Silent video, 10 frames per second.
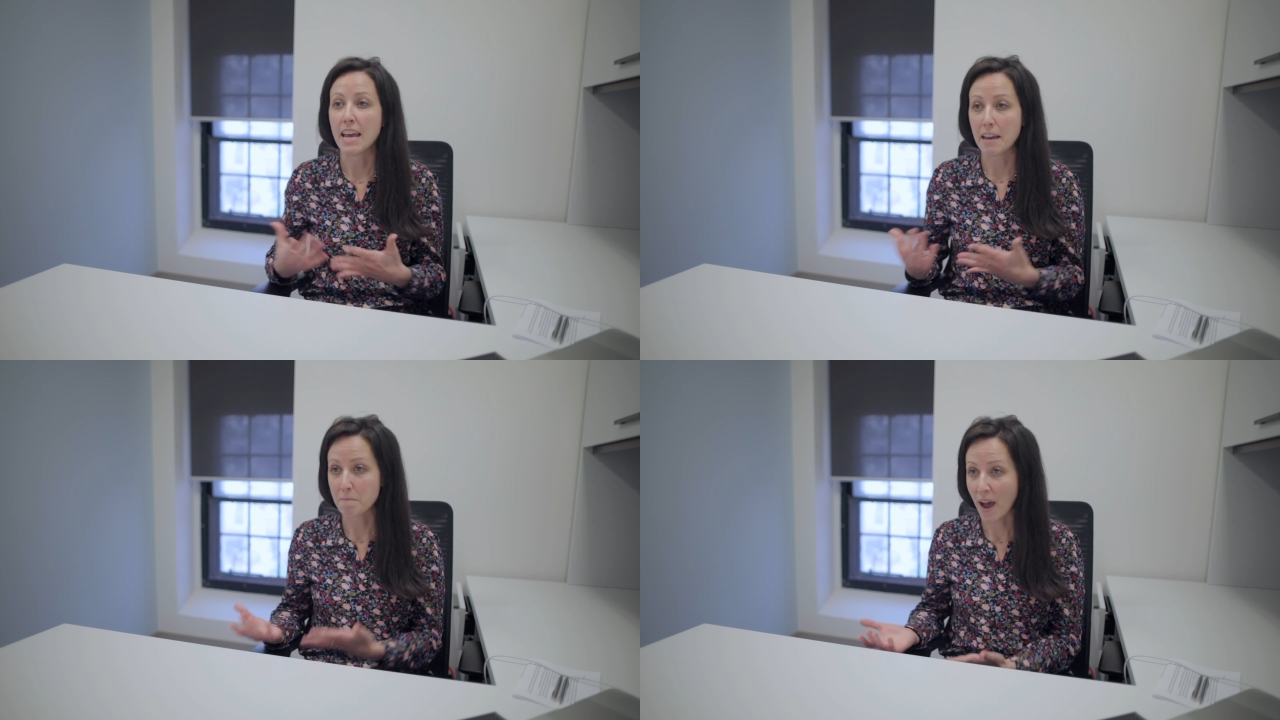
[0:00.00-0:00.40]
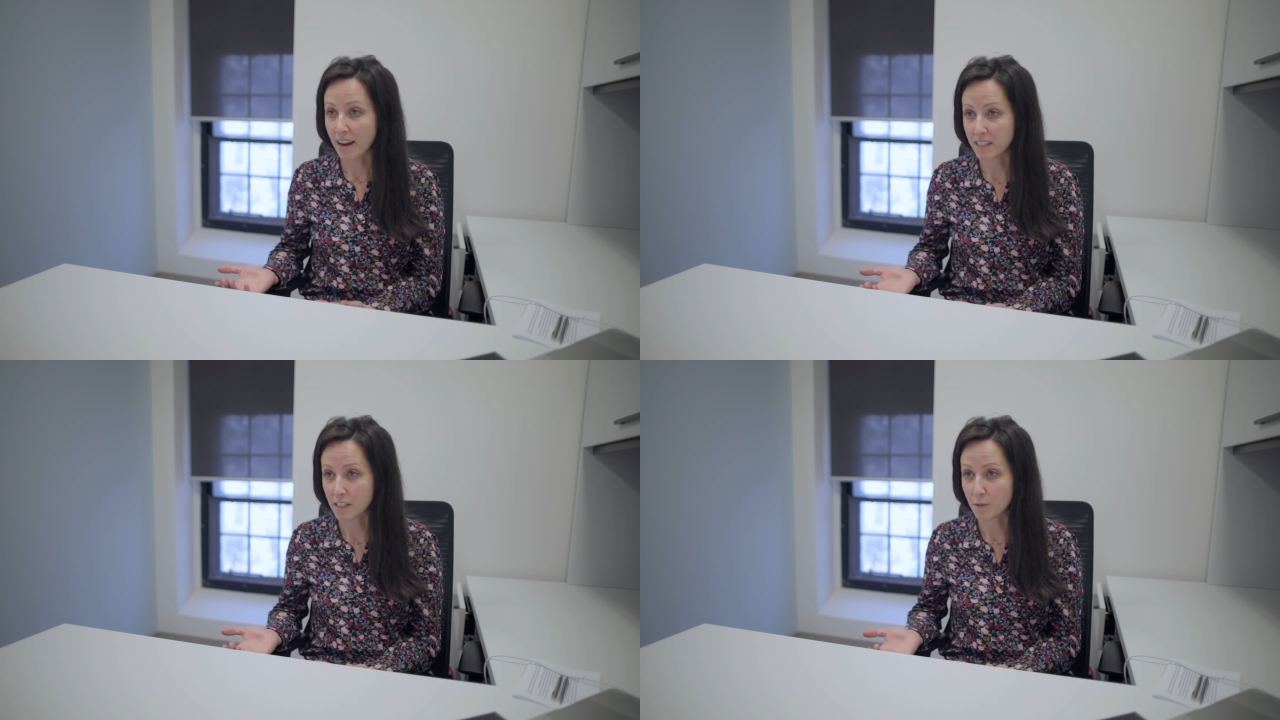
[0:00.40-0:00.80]

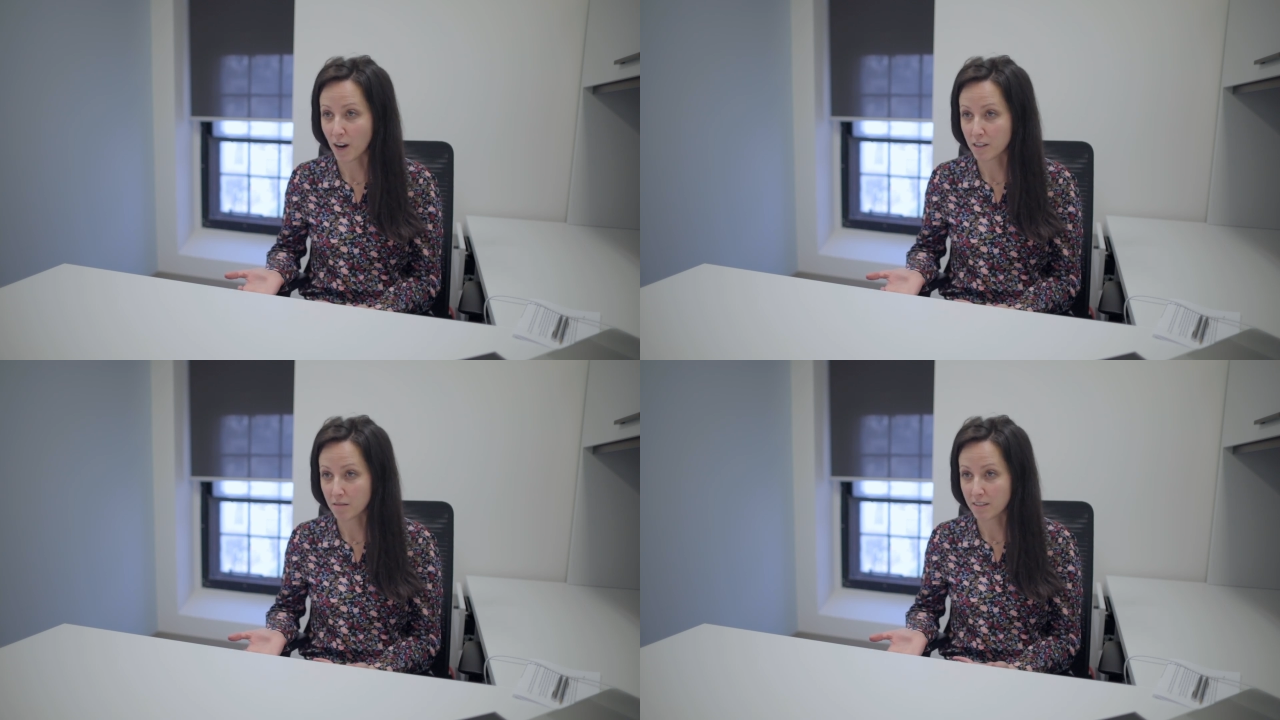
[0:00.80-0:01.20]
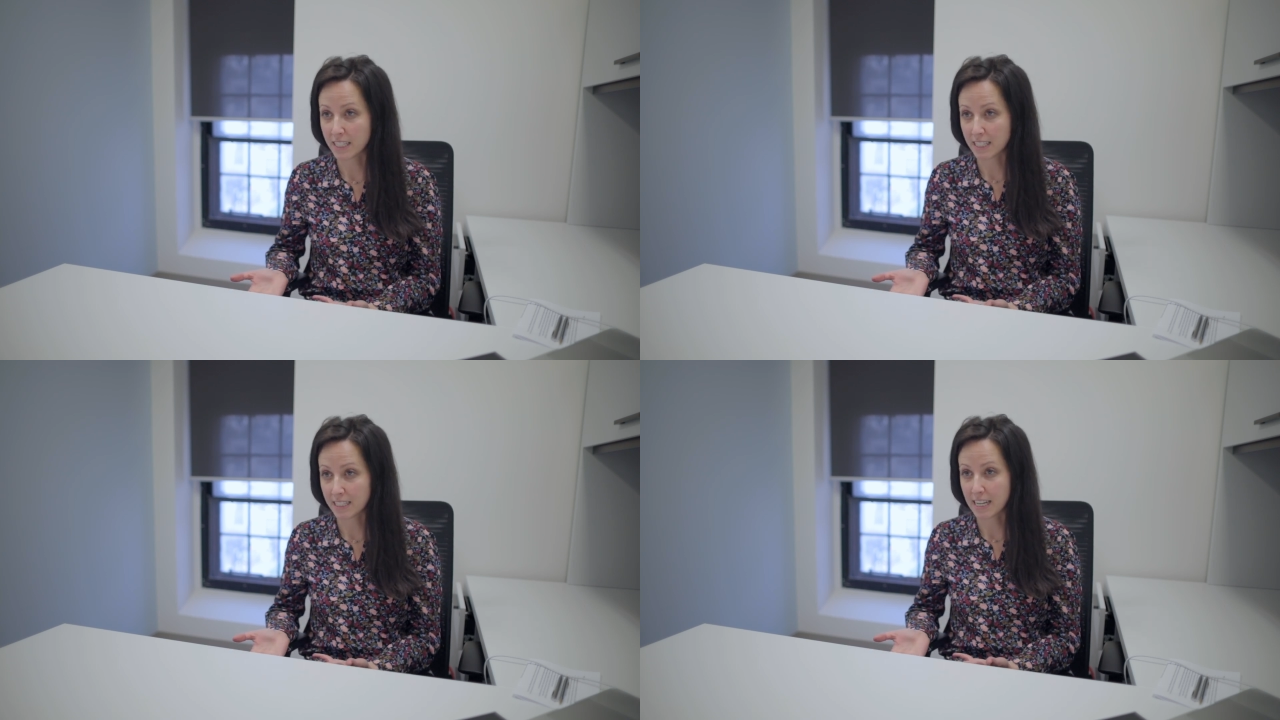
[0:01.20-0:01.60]
impact its fracture
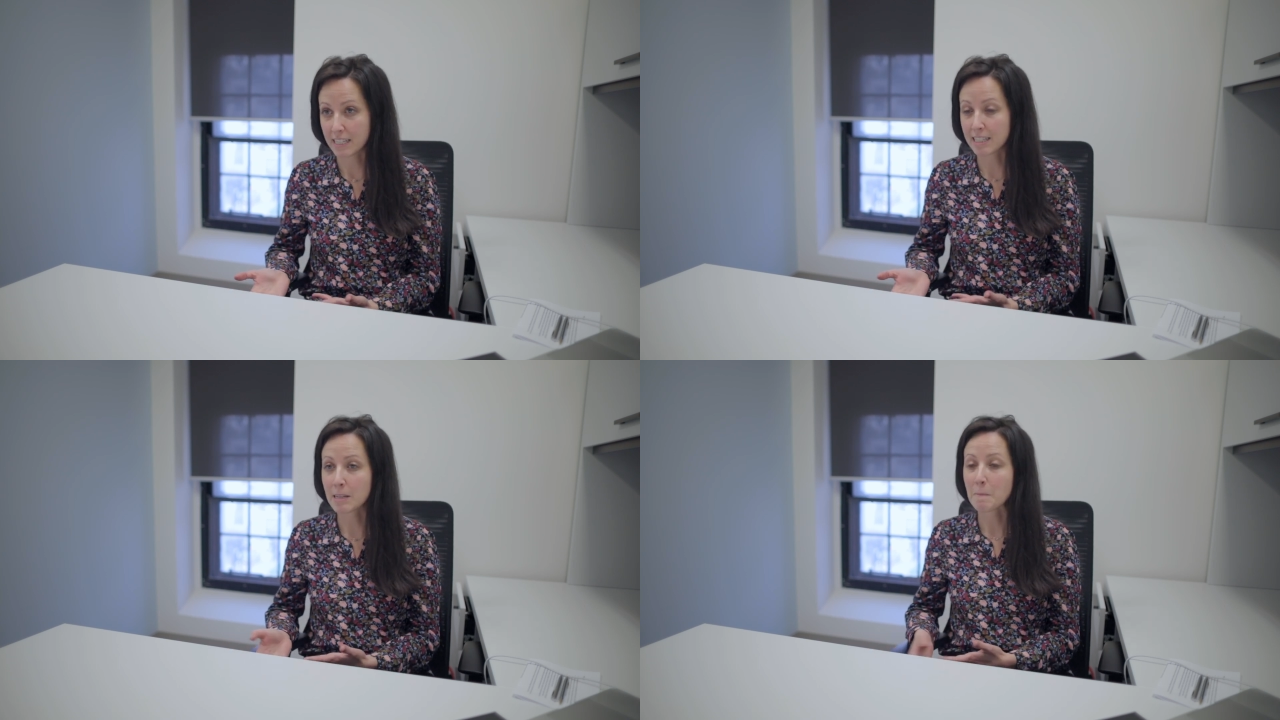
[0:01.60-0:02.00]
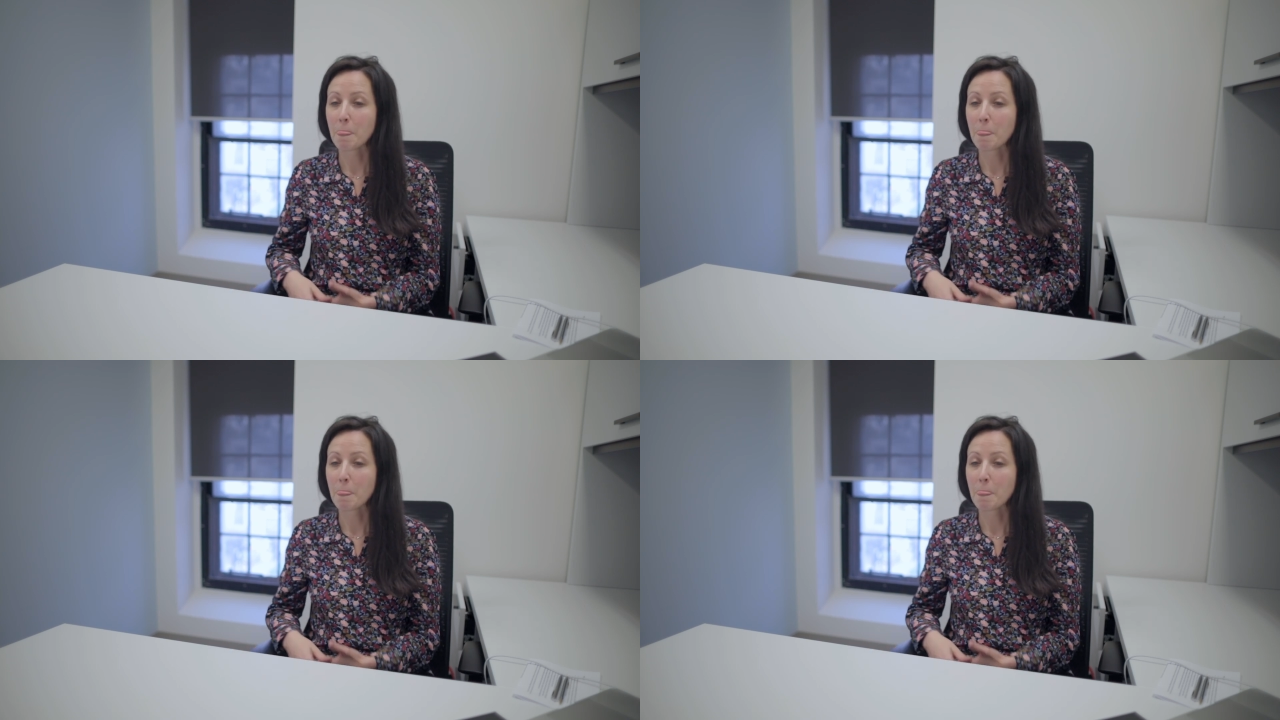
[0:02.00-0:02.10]
resistance.